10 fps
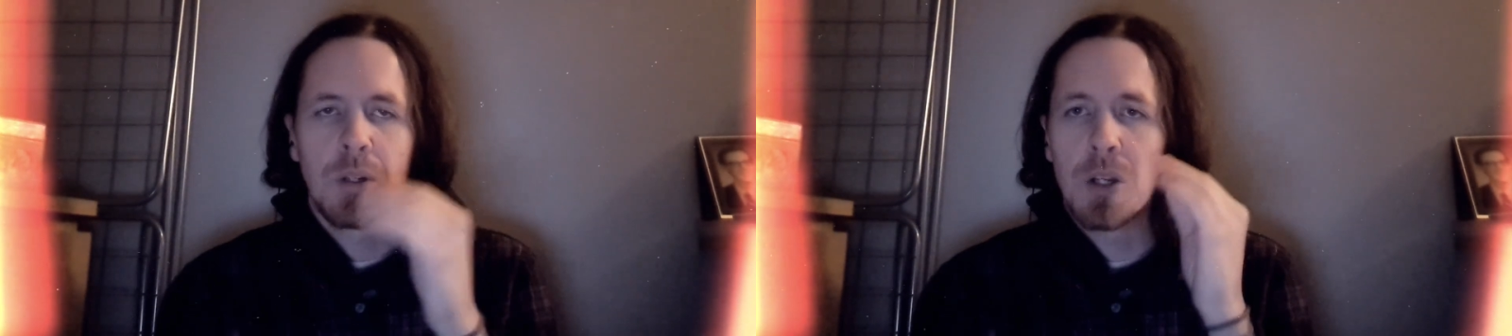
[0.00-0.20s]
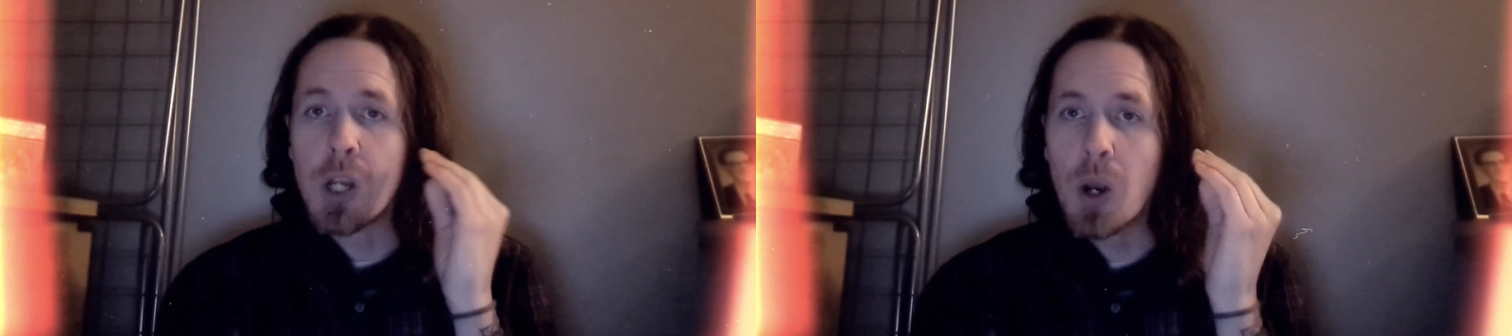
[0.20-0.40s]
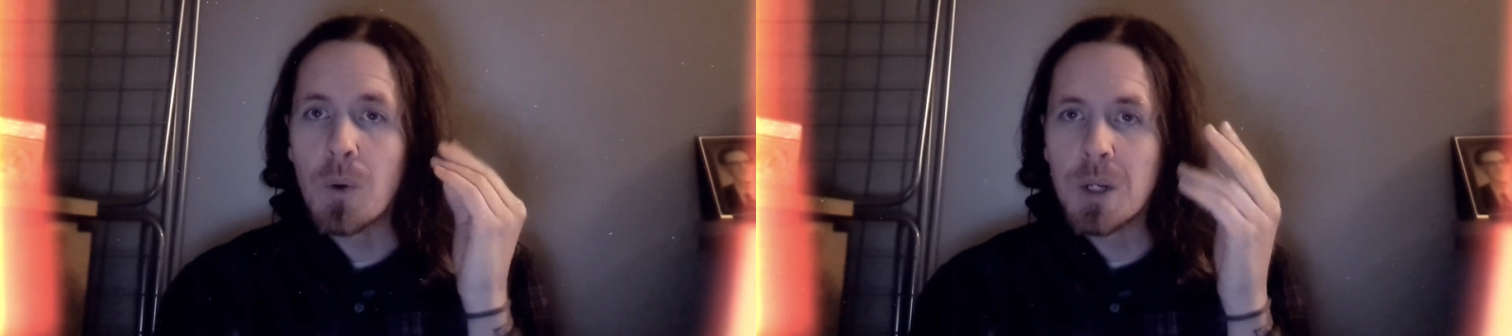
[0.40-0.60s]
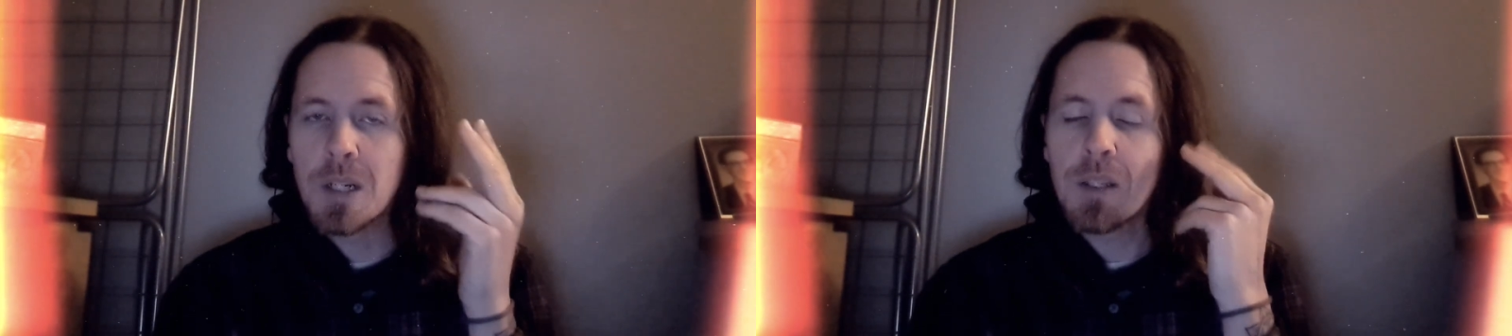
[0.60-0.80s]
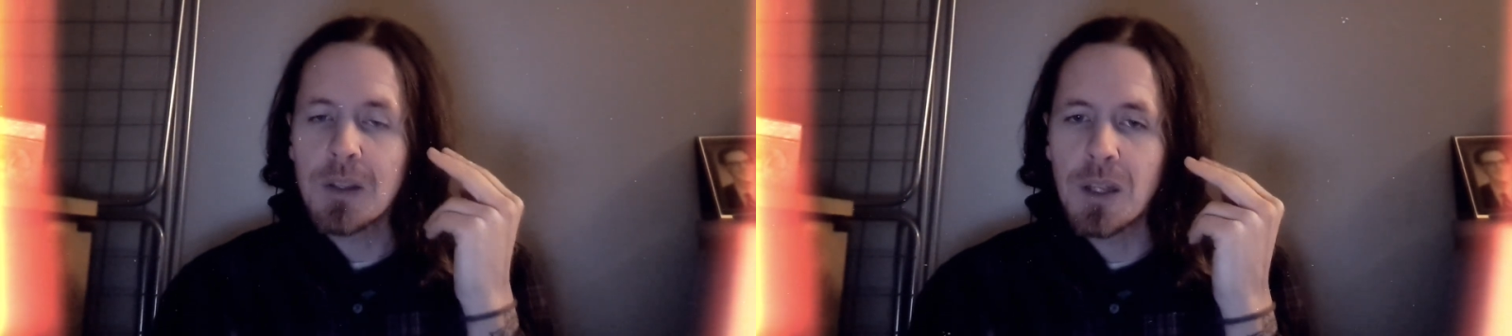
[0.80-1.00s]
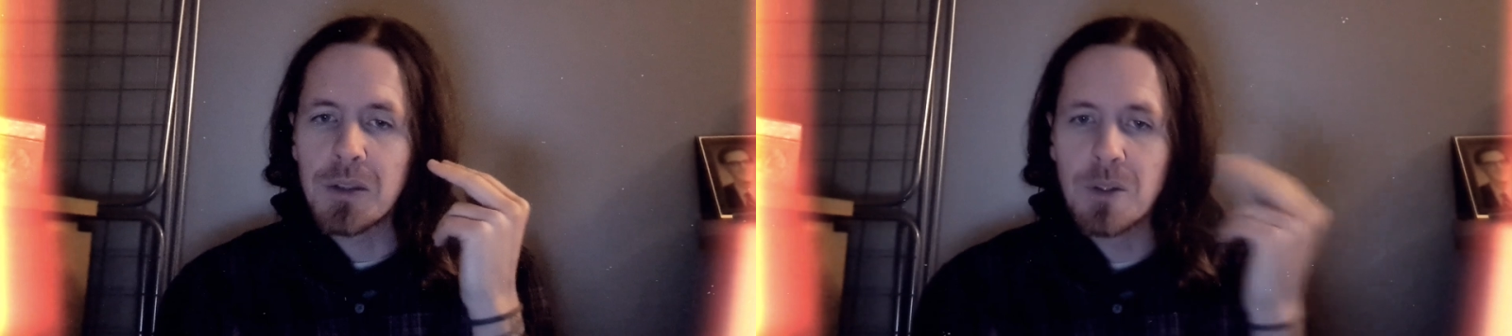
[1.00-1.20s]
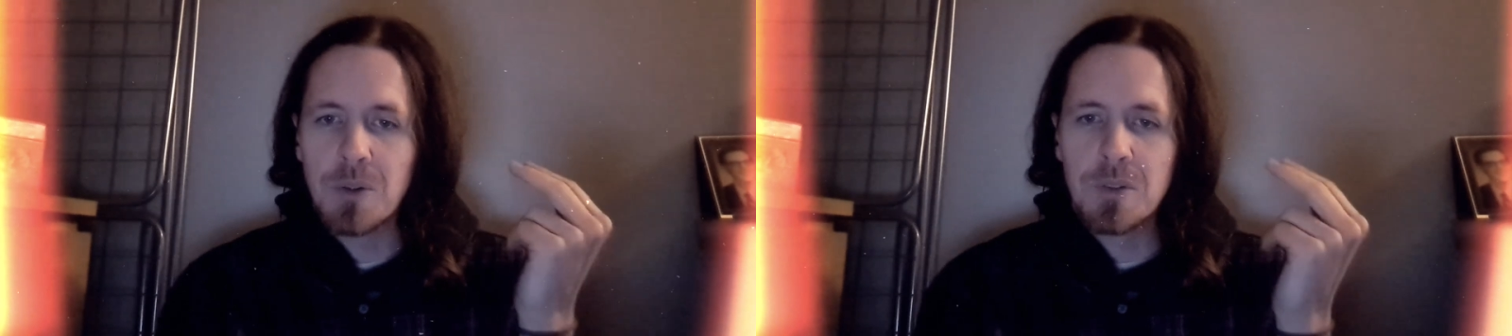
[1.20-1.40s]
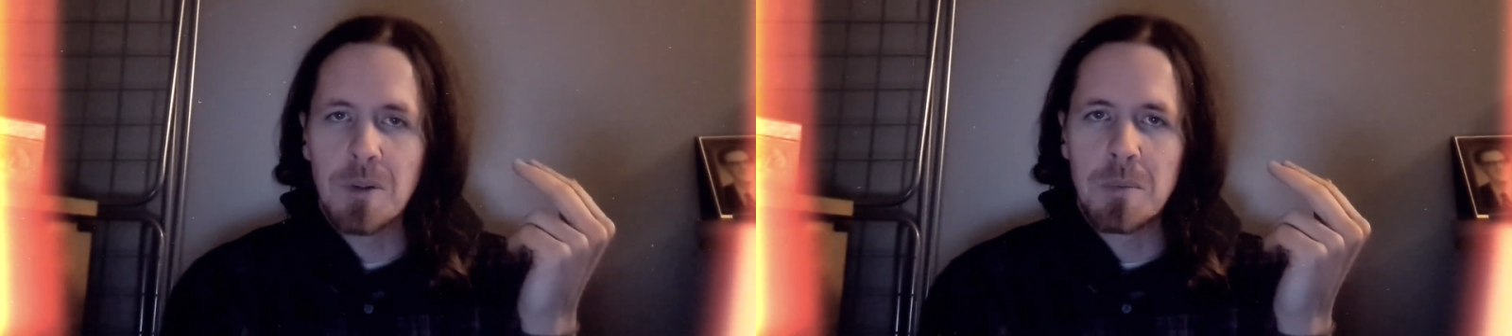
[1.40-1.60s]
knowing that there
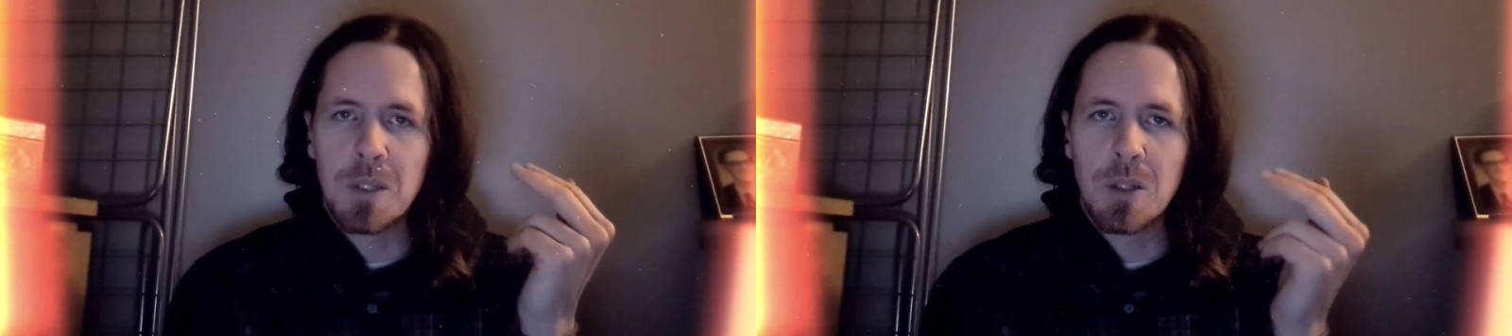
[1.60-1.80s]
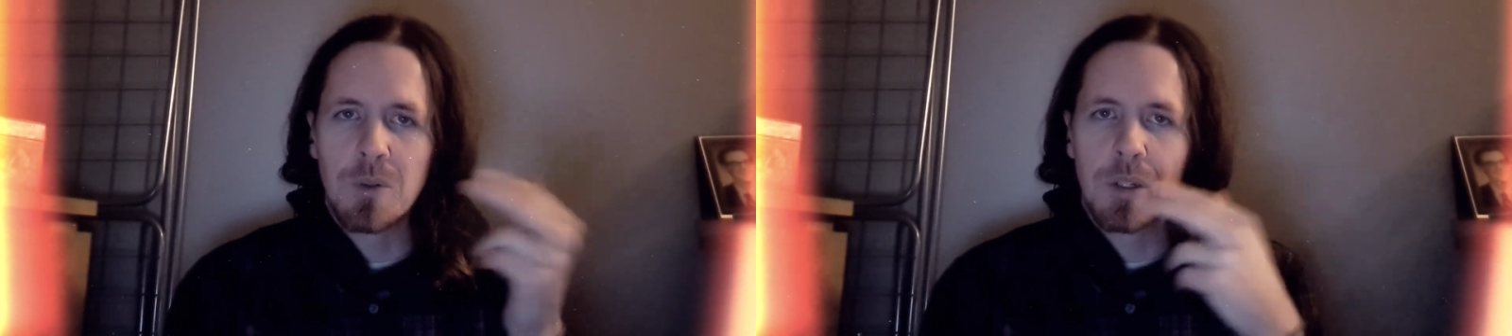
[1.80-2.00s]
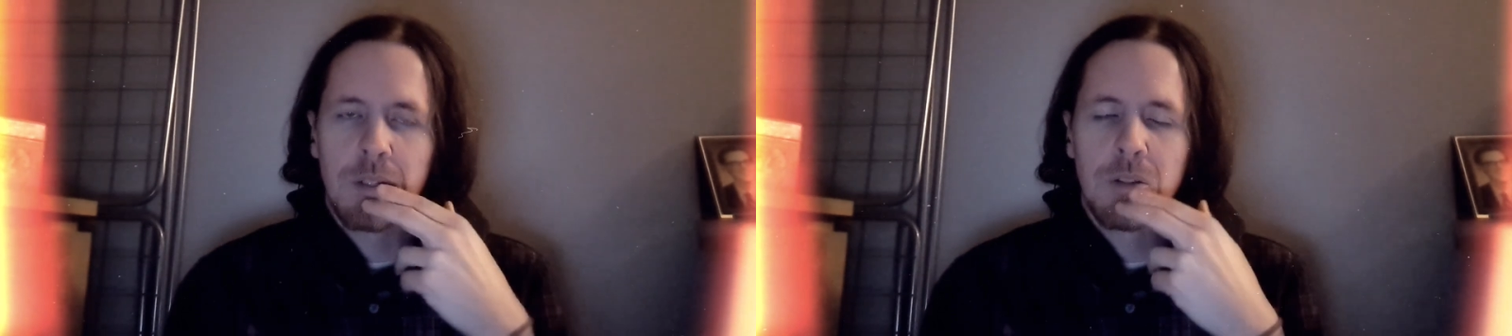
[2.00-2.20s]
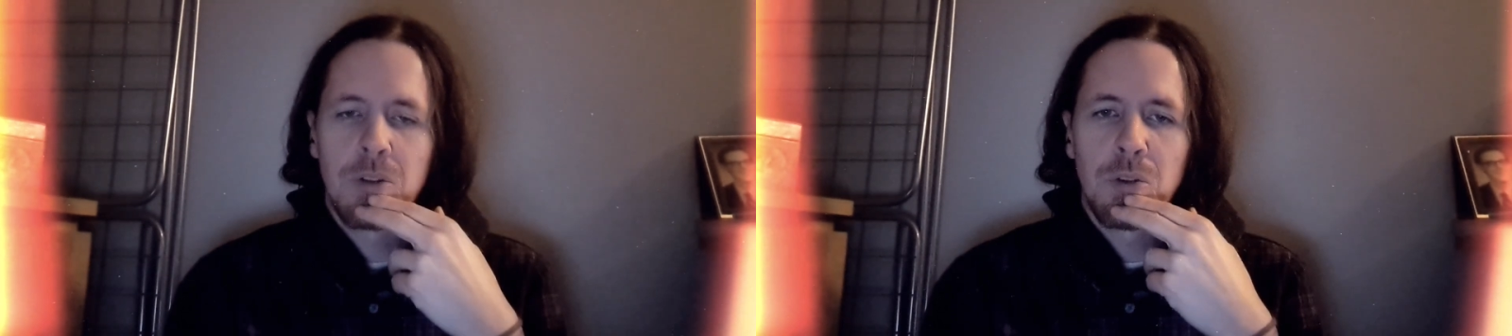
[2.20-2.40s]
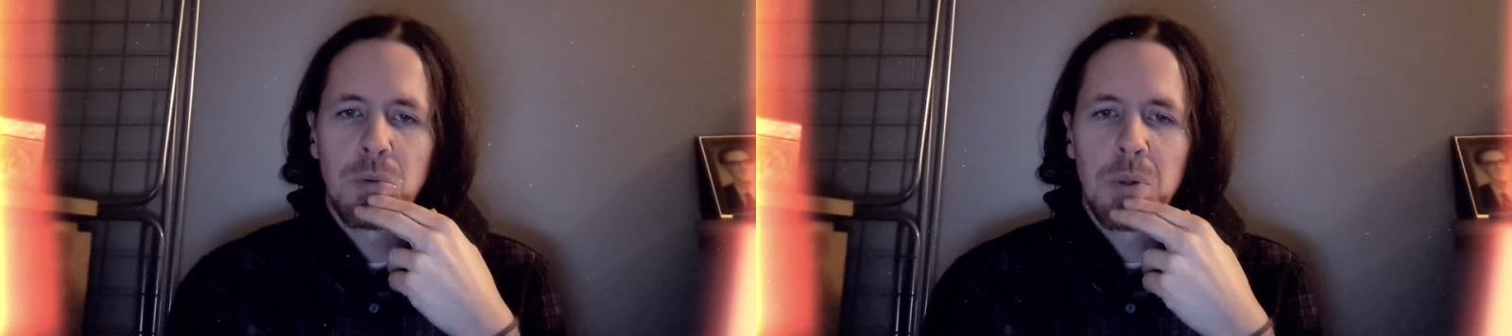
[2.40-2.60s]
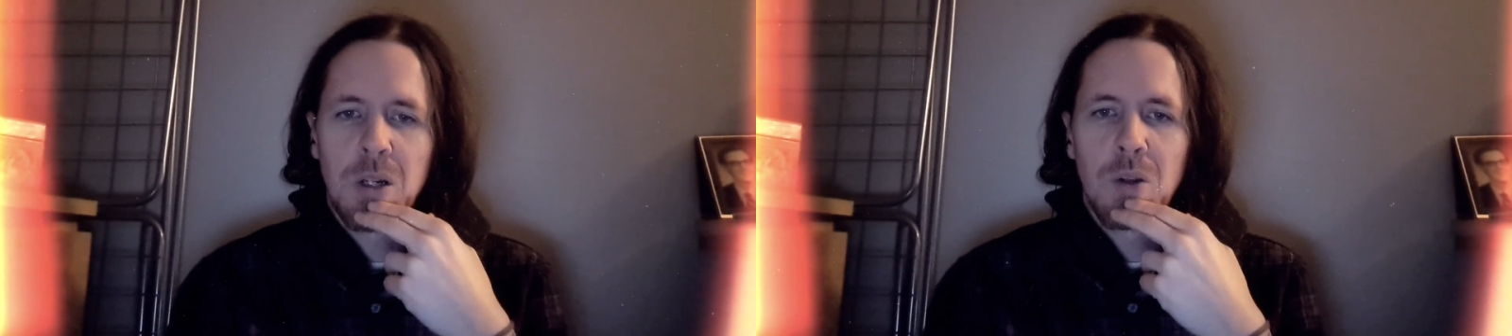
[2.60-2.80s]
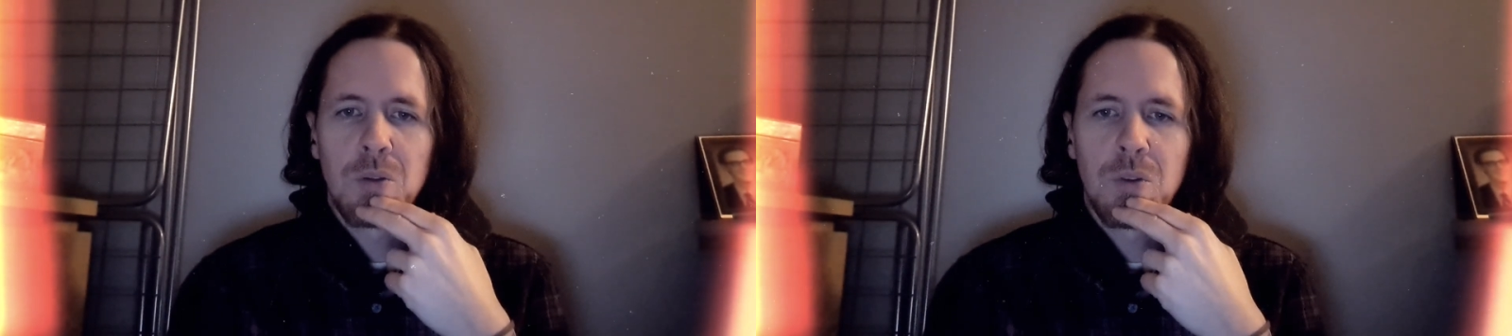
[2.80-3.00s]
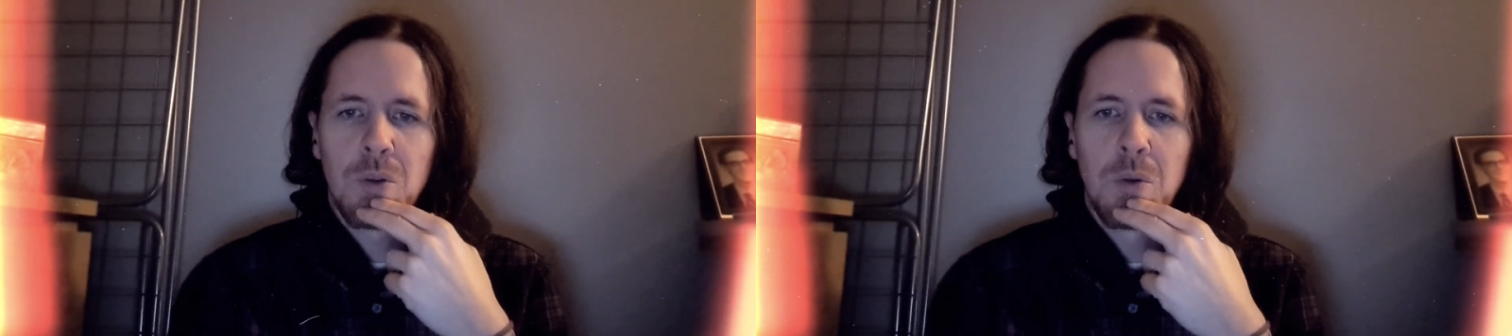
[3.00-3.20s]
is something you need to do, but
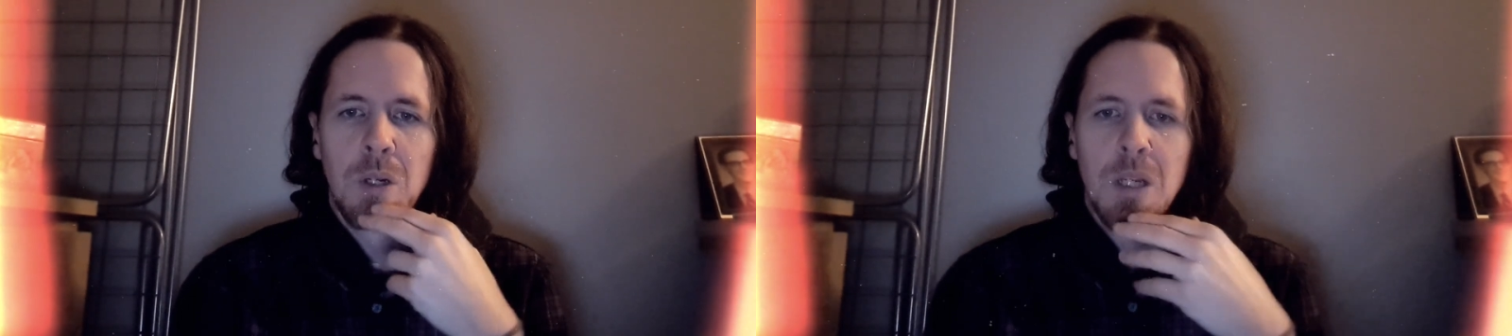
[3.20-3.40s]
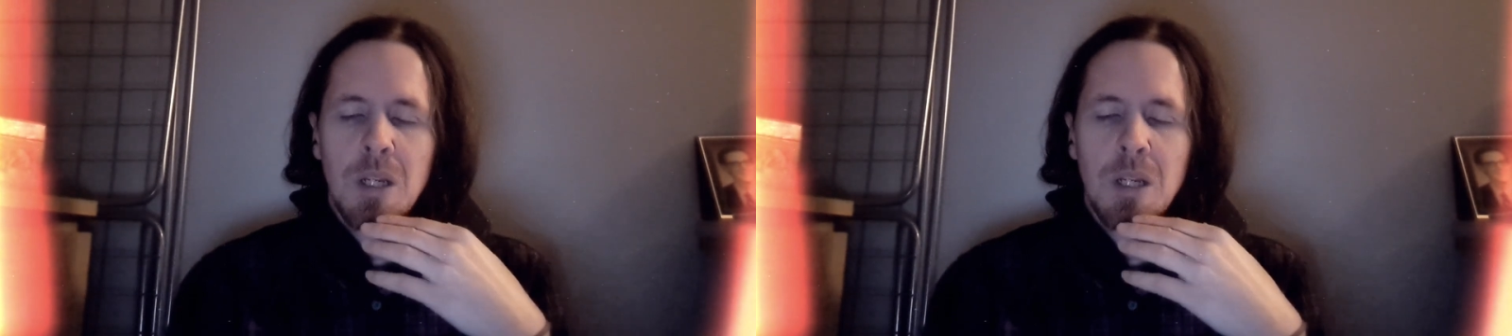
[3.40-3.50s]
also